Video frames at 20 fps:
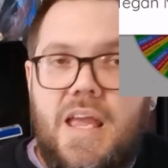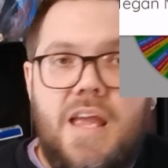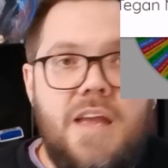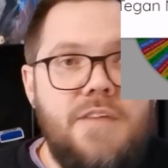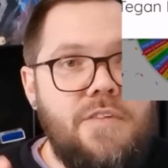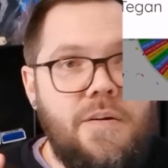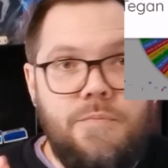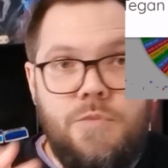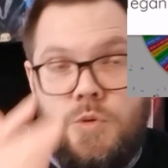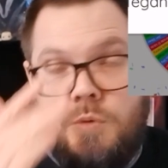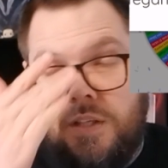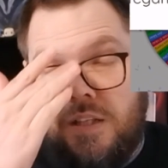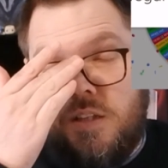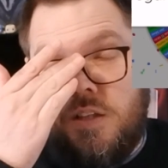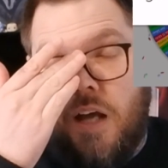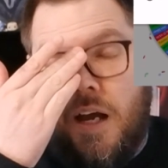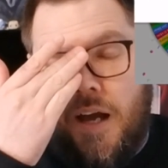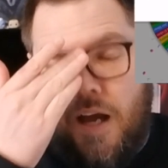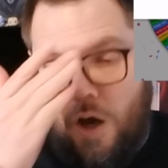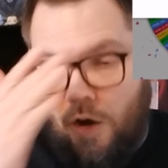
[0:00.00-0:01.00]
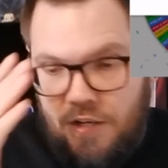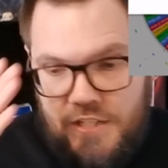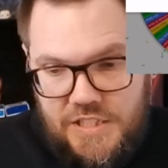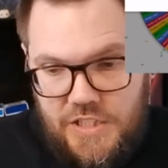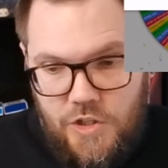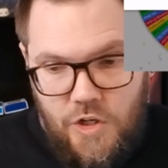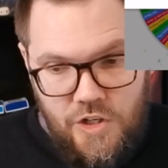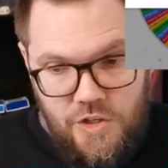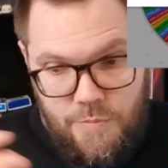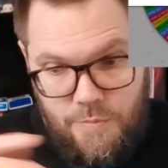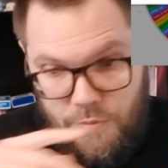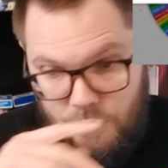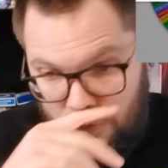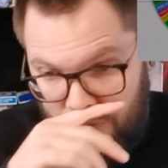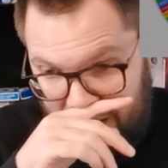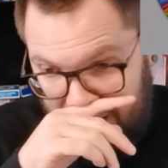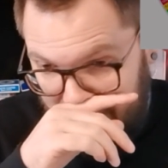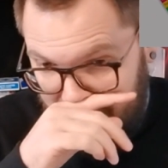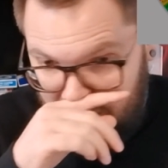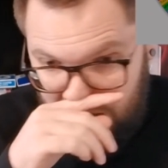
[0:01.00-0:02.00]
If I'm doing, I honestly can't remember
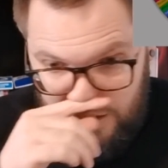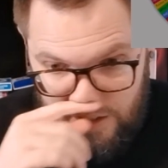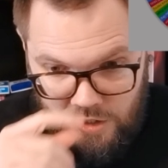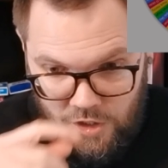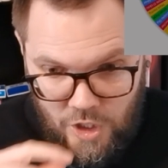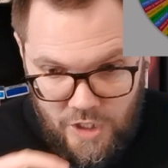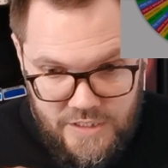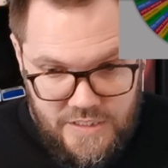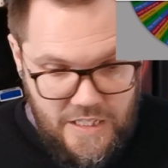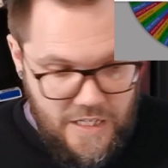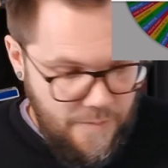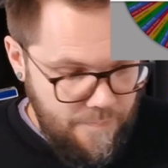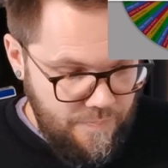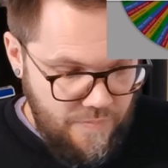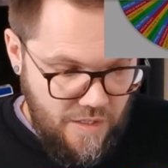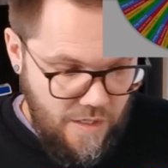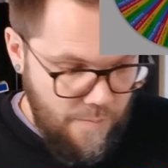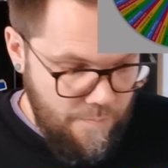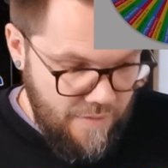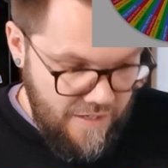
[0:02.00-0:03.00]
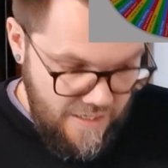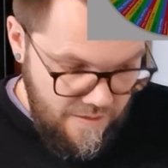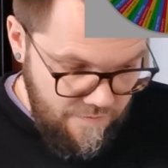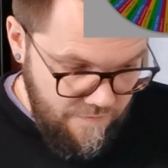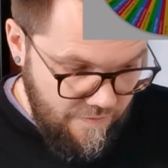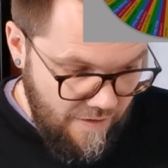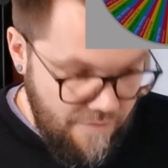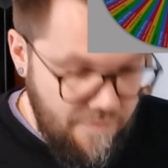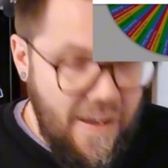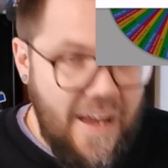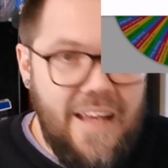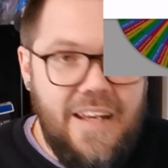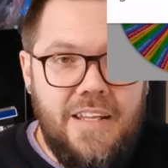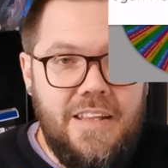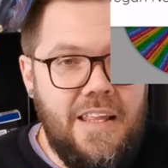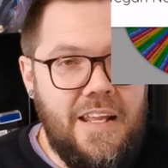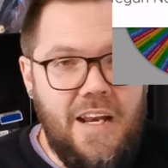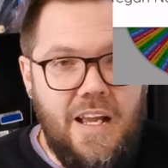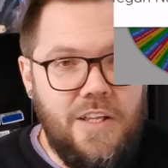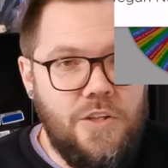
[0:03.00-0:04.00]
if I had Tegan Nox. But if I've
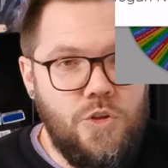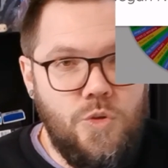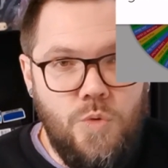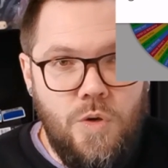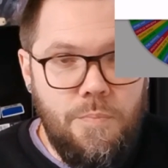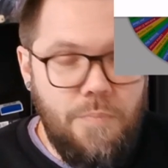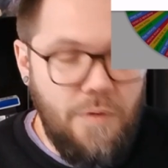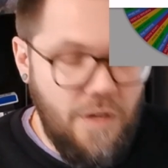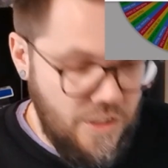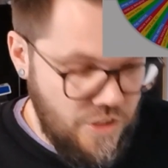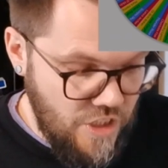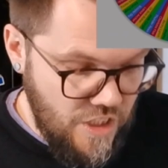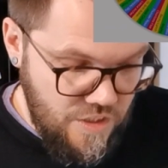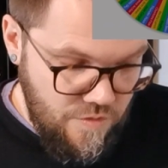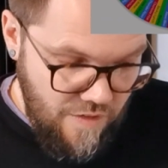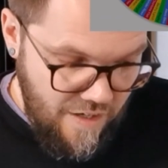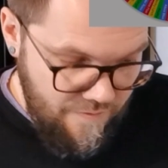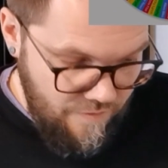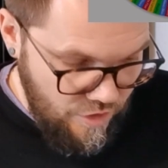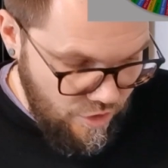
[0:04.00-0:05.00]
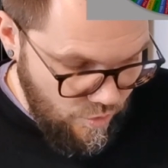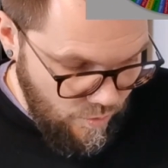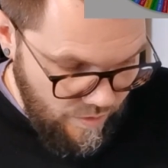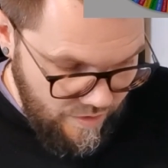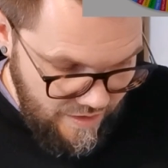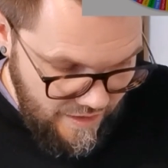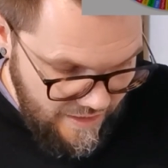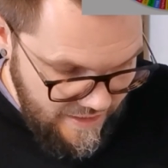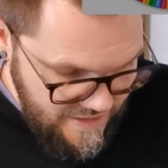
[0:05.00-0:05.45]
had, then I do apologize for having two on the